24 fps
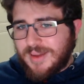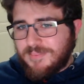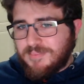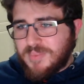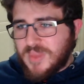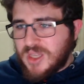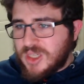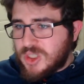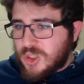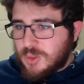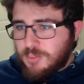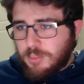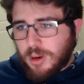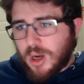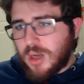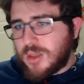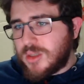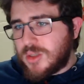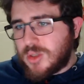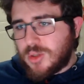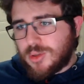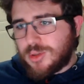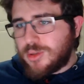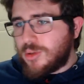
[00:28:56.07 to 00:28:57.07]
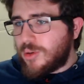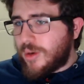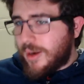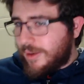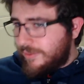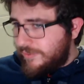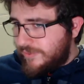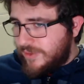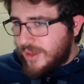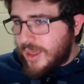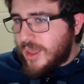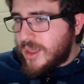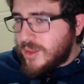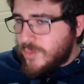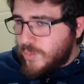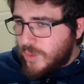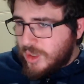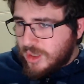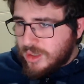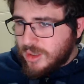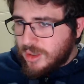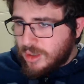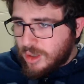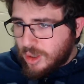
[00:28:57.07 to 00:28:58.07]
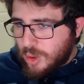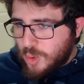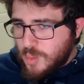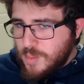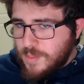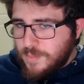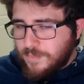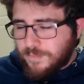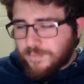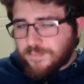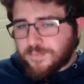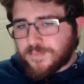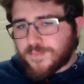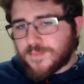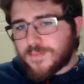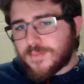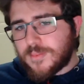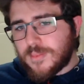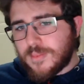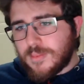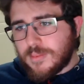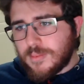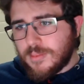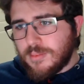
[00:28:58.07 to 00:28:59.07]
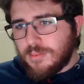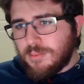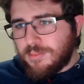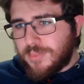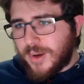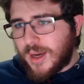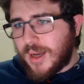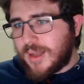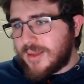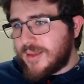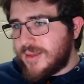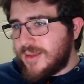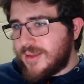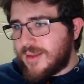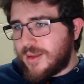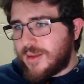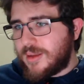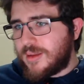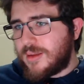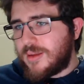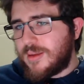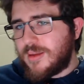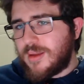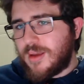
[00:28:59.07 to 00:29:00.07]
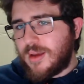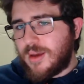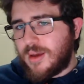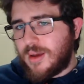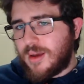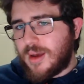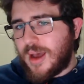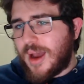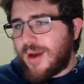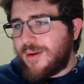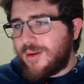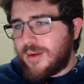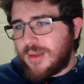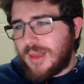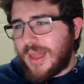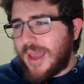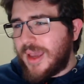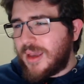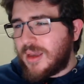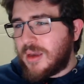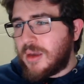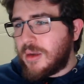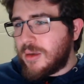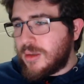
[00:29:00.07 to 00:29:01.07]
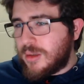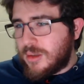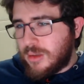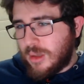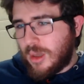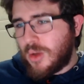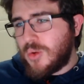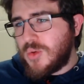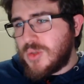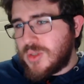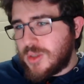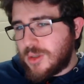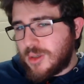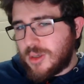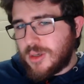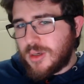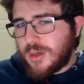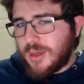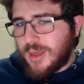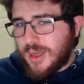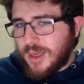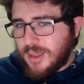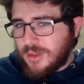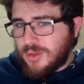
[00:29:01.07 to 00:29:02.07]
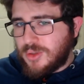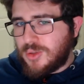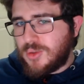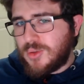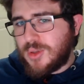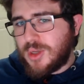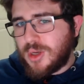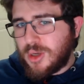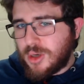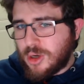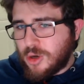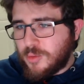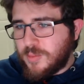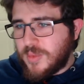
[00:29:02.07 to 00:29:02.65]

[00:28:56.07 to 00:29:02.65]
sponsored or affiliated with GNOME, but that are like closer into the GNOME